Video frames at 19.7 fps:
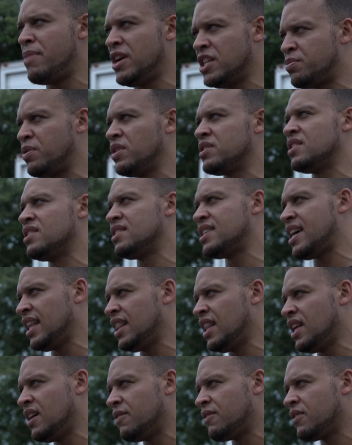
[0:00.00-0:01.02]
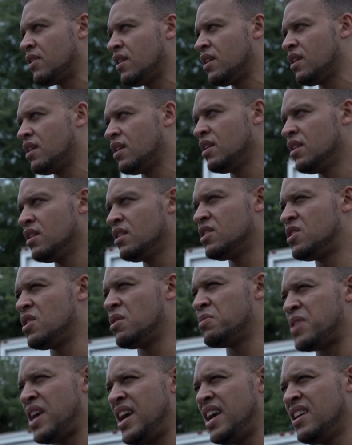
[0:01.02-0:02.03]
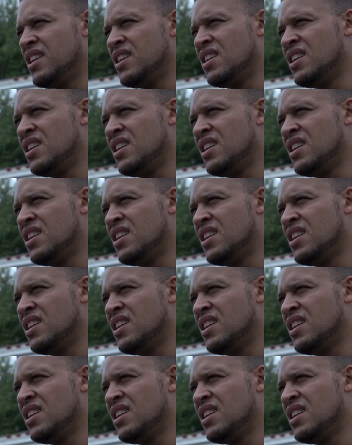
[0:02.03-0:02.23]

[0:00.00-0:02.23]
bench press, and deadlift. You see what I'm saying?